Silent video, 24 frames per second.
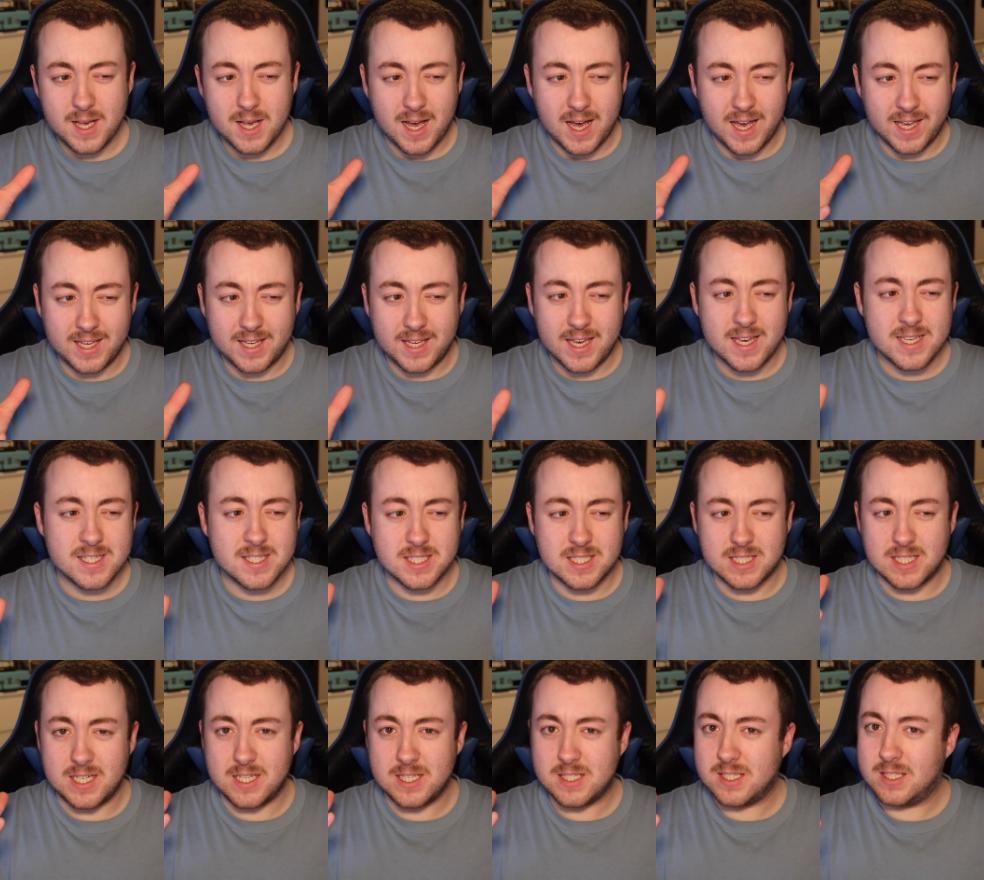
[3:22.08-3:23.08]
I
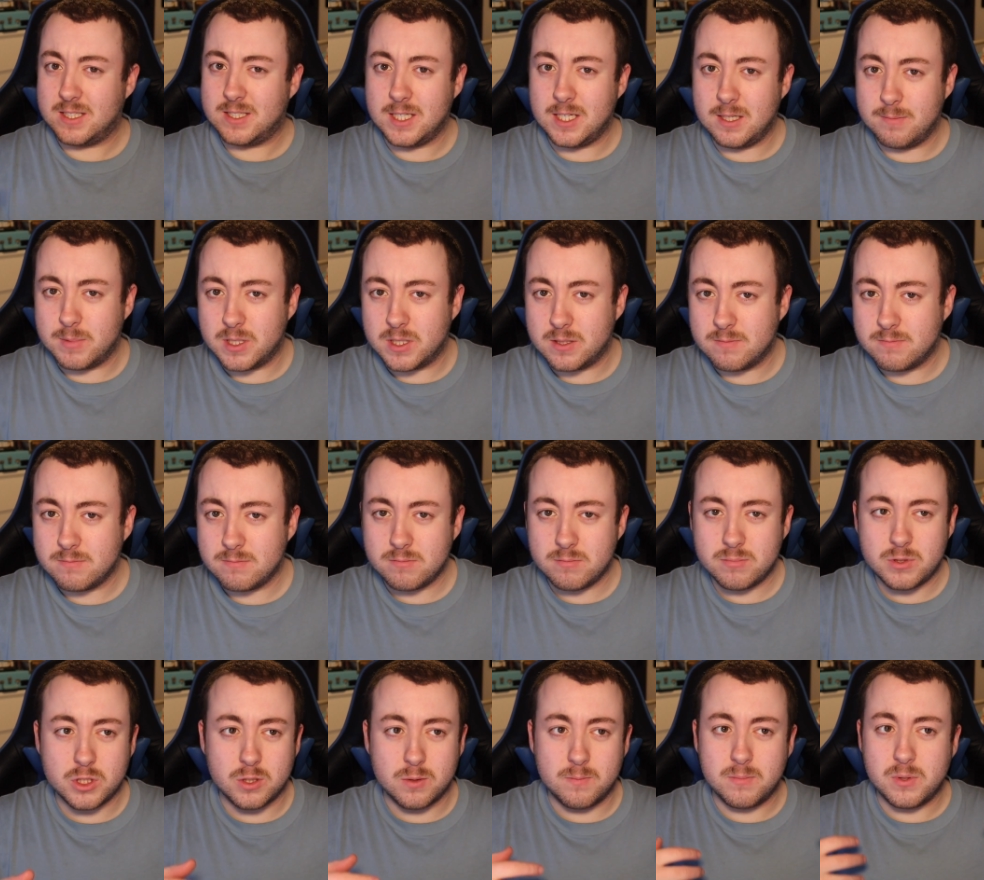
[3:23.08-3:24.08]
guess it's a demon,
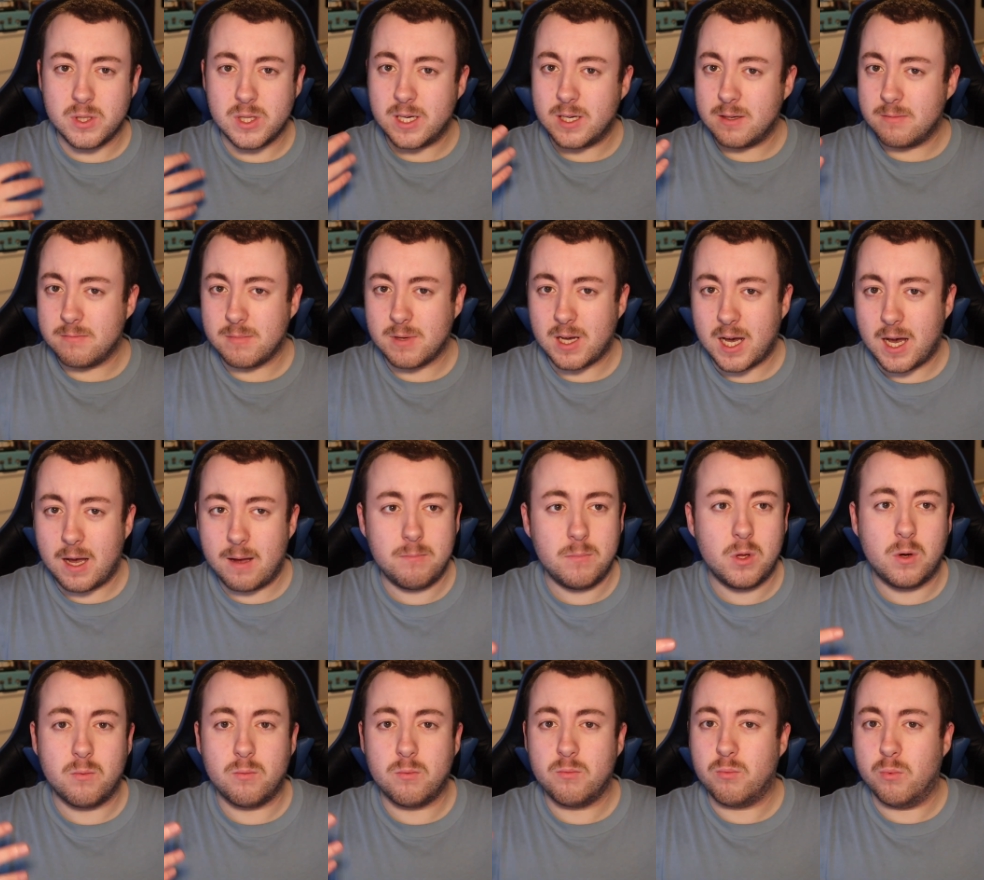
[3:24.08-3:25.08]
something, I'm
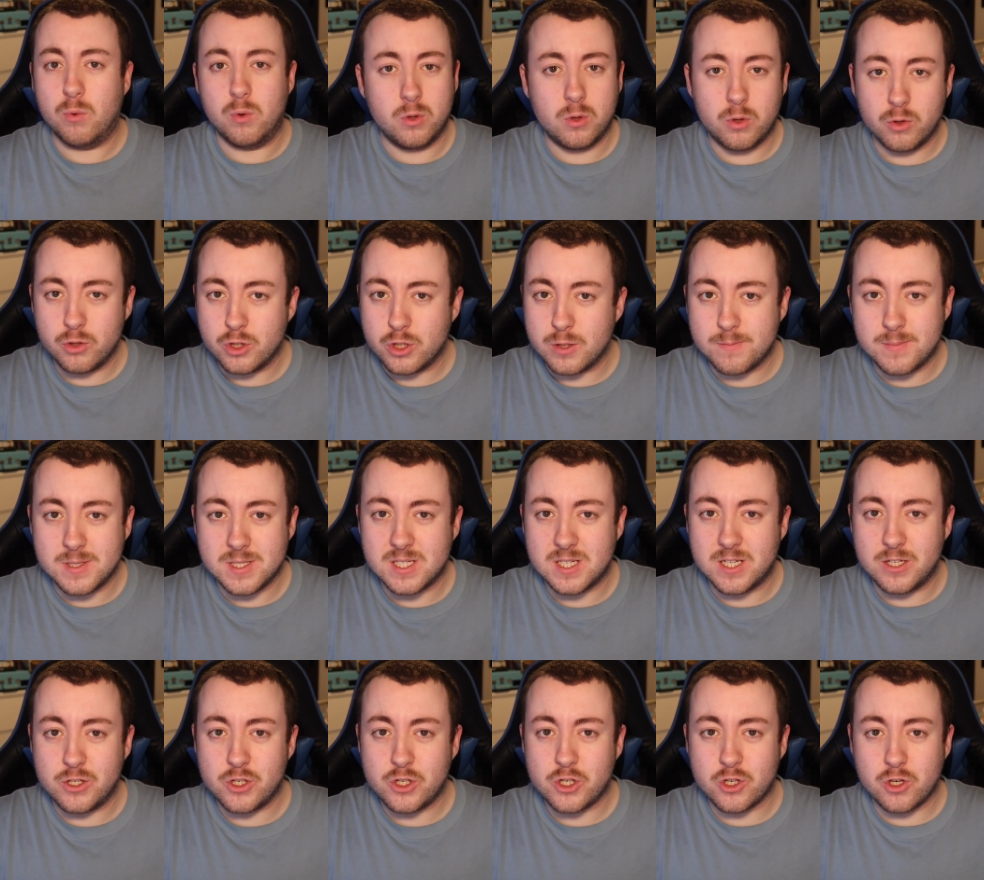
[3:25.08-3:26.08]
not
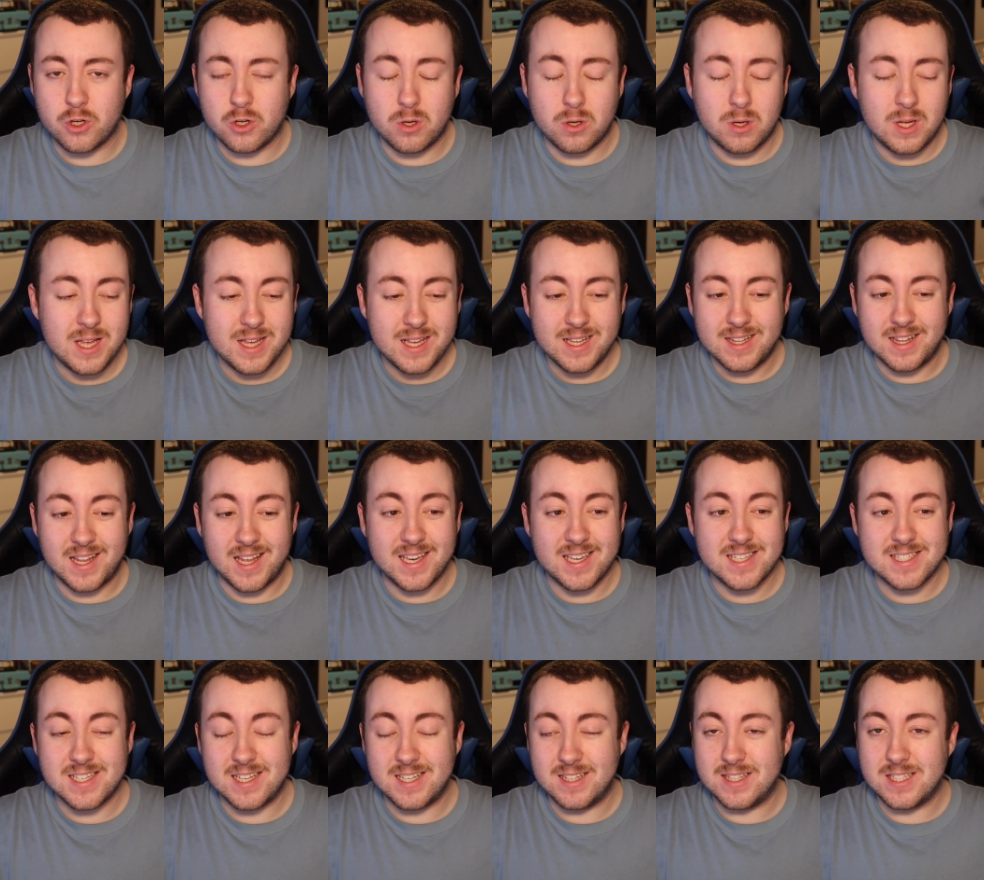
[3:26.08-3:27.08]
100% sure.
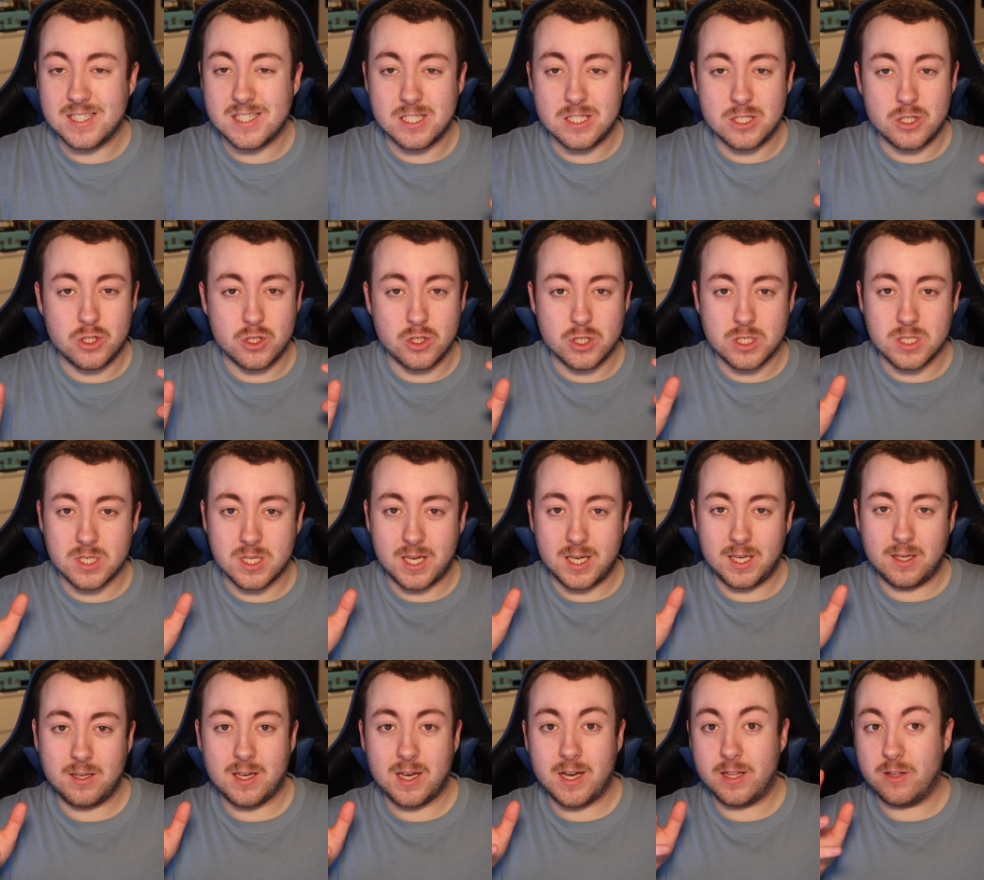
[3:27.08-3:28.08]
Like I said, this is just
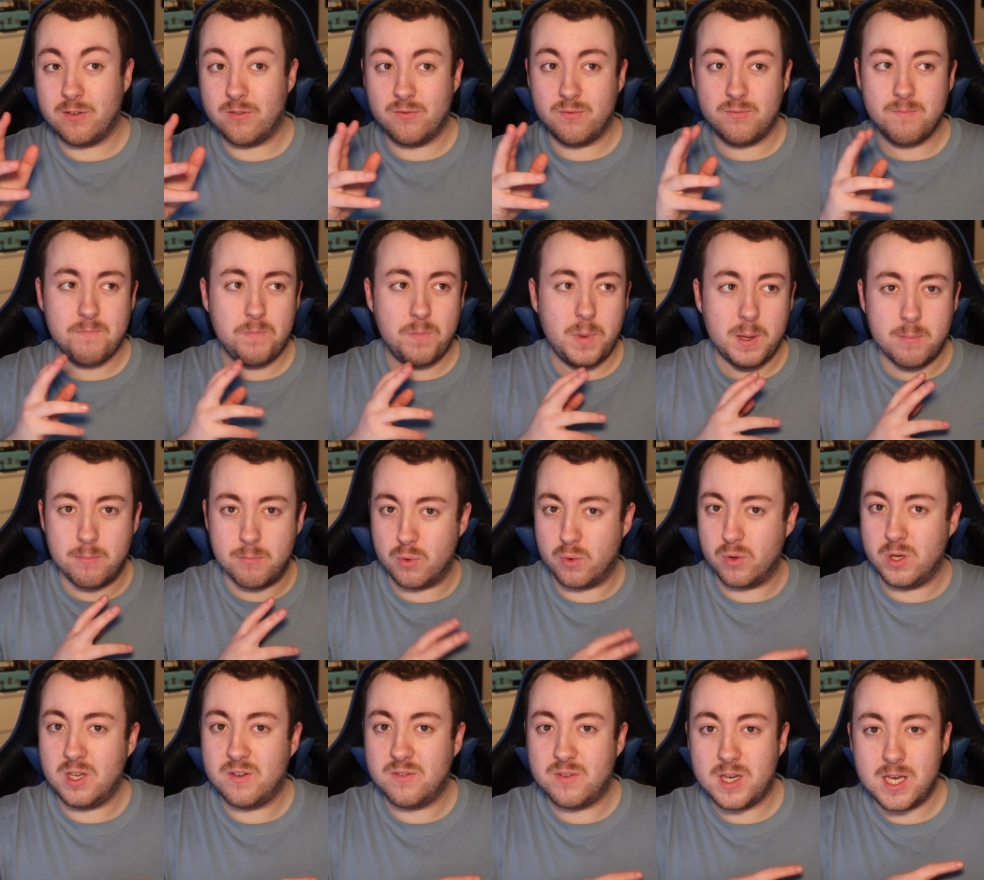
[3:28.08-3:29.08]
kind of
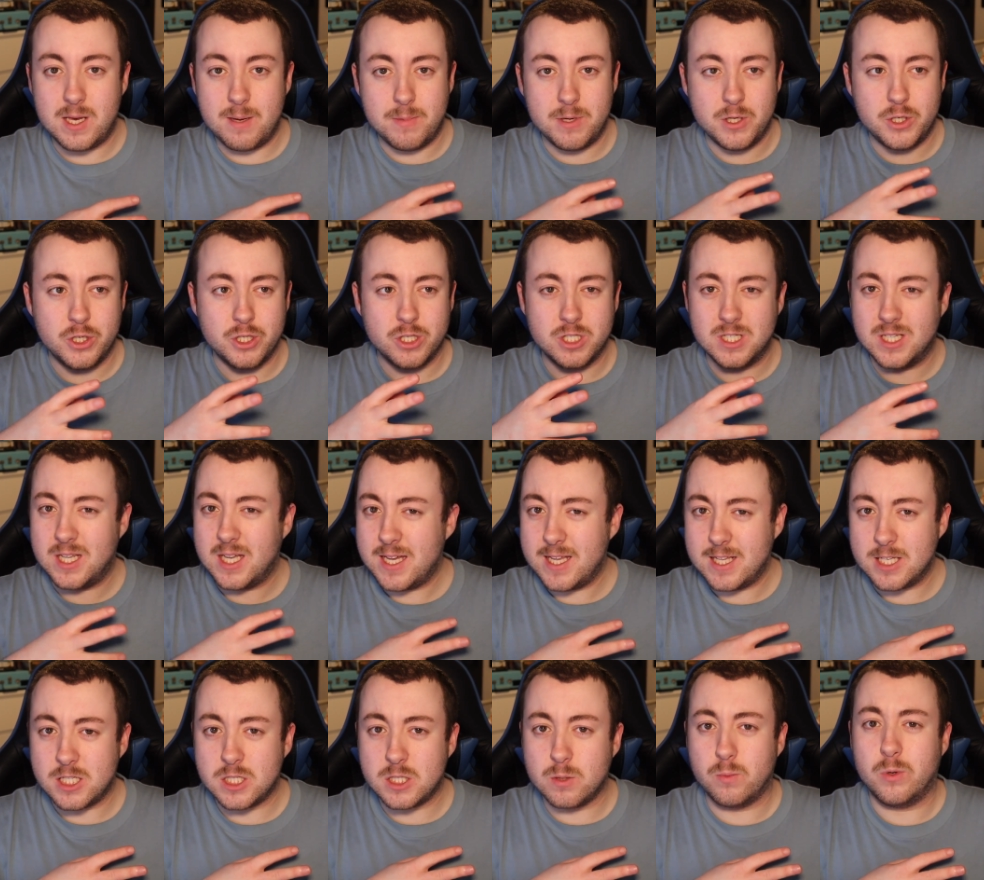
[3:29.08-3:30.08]
brief images and
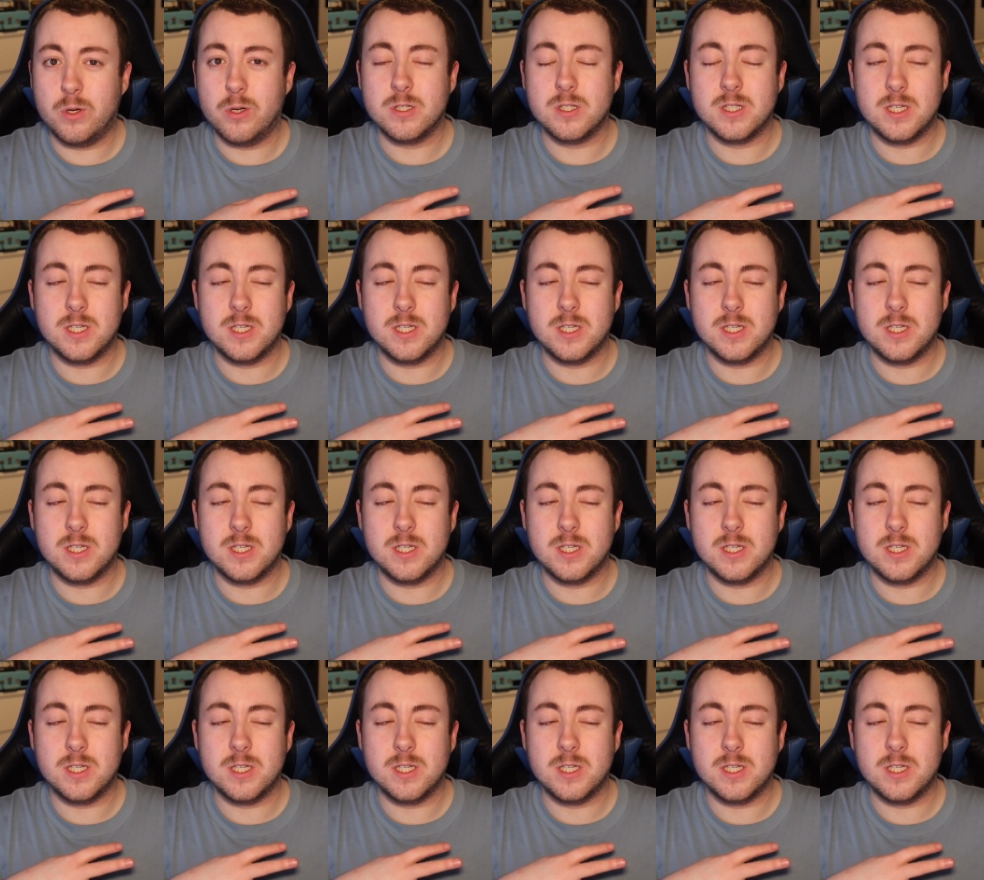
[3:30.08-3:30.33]
hints towards